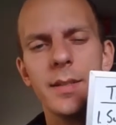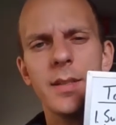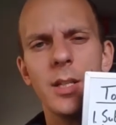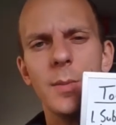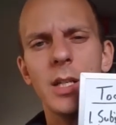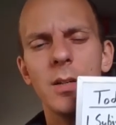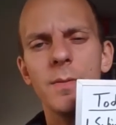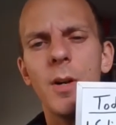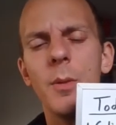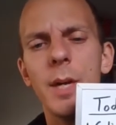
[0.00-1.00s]
It's going to be our
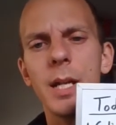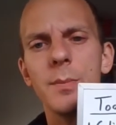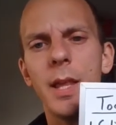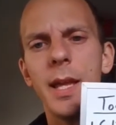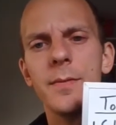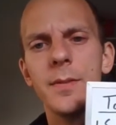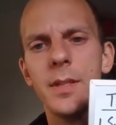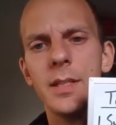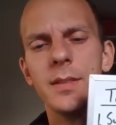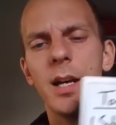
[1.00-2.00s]
fallback plan for
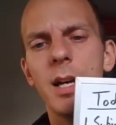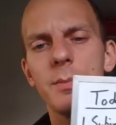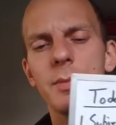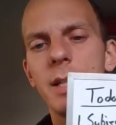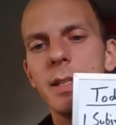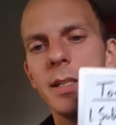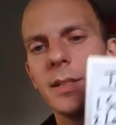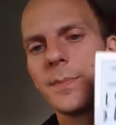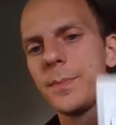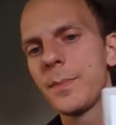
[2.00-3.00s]
these odd
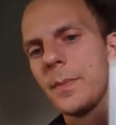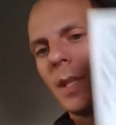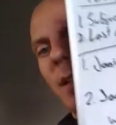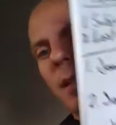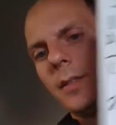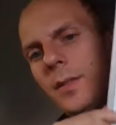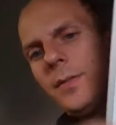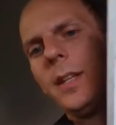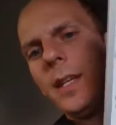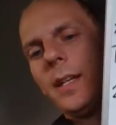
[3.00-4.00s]
predicates. And so I've
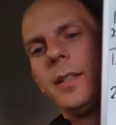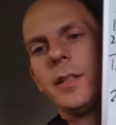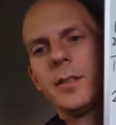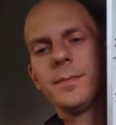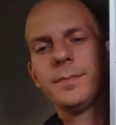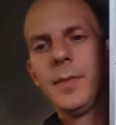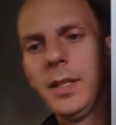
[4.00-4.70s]
done that here.